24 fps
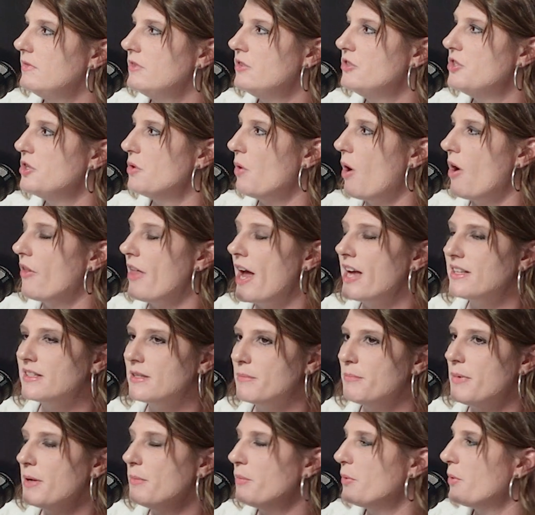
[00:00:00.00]
do all that.
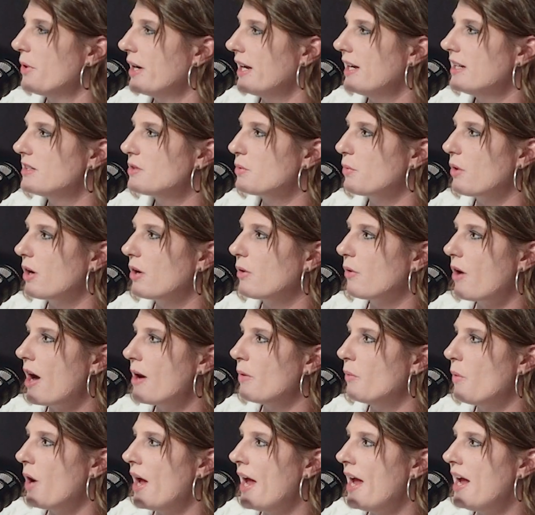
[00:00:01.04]
Some people want to get to work
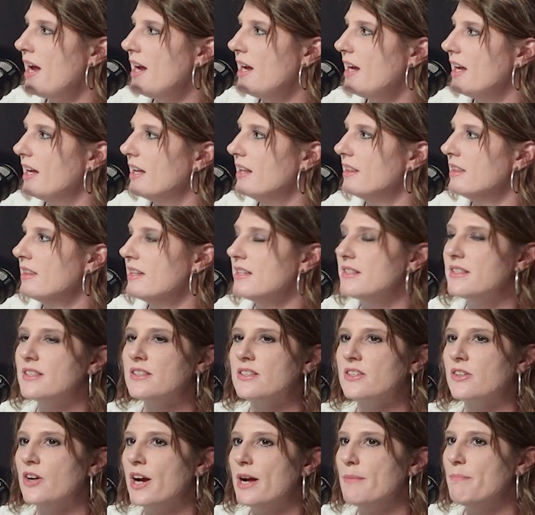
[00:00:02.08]
right away, and this
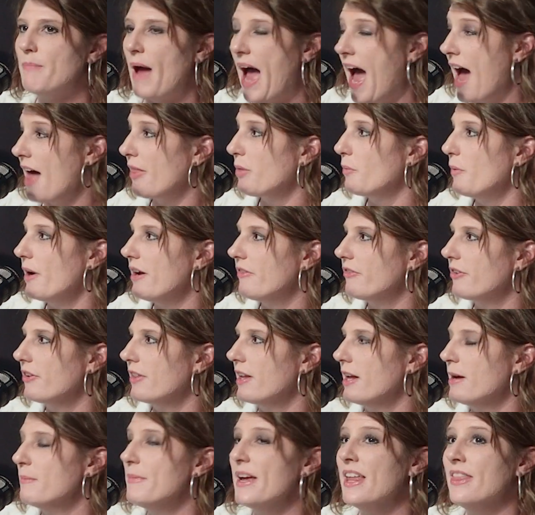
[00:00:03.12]
is a great pathway for
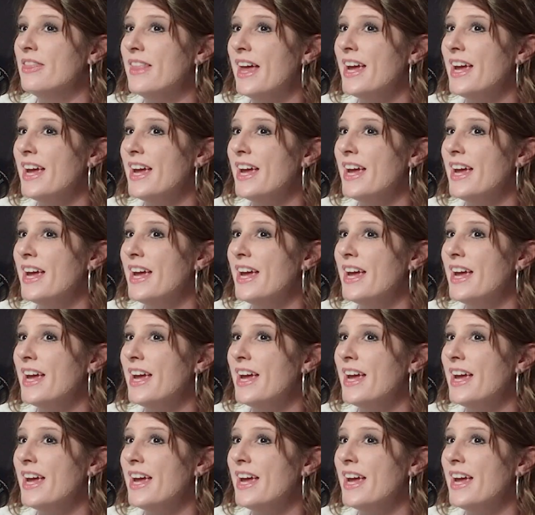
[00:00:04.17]
them, and